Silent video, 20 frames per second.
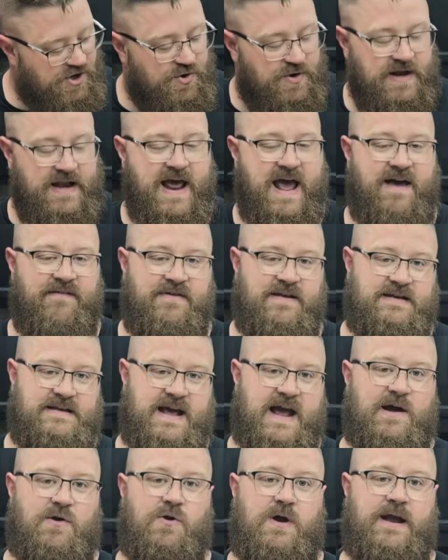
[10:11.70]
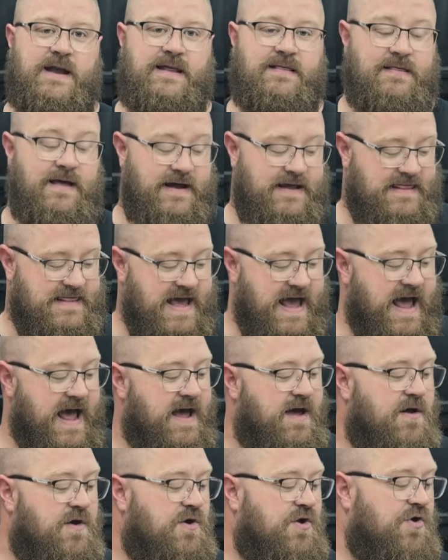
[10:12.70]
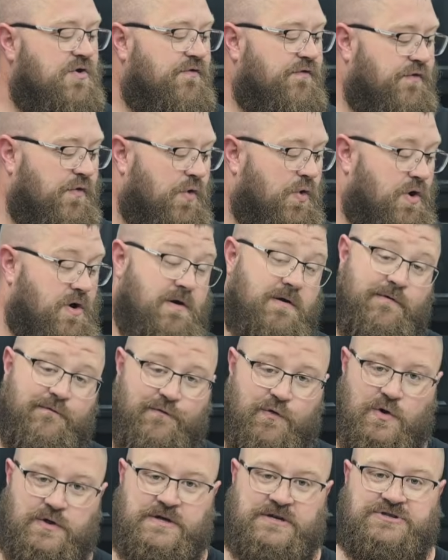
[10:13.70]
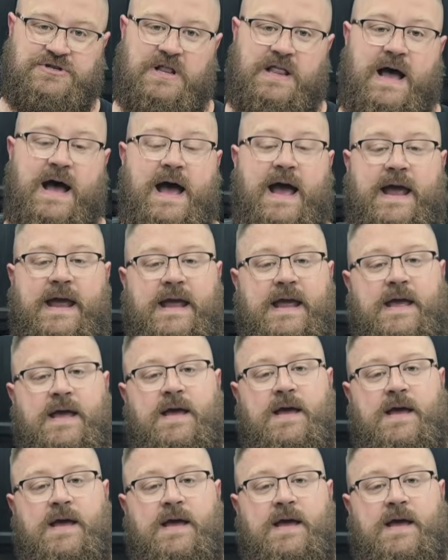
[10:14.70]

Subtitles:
you can have it decorated like that for 4th of July,